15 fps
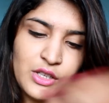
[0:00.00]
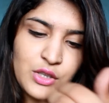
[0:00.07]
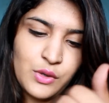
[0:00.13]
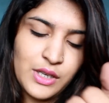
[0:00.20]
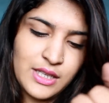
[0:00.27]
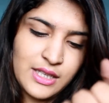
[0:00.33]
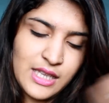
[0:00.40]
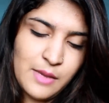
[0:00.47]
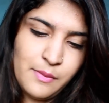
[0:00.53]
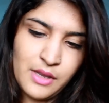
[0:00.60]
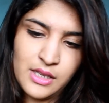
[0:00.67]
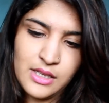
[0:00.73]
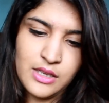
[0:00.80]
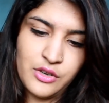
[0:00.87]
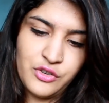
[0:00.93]
So its name
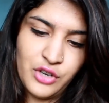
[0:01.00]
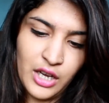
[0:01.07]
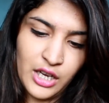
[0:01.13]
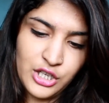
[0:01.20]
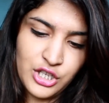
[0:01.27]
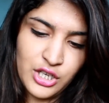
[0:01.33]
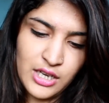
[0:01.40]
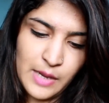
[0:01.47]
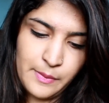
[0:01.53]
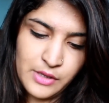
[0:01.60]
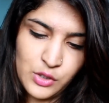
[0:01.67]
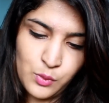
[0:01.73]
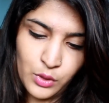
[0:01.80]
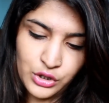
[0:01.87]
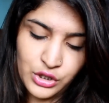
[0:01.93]
is Rush. Let
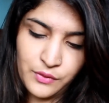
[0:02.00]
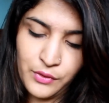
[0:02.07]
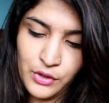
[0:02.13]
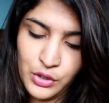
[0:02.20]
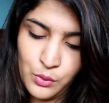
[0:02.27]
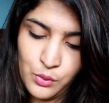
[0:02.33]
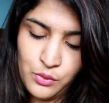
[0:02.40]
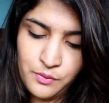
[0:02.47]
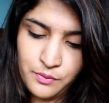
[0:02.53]
me swatch it for you.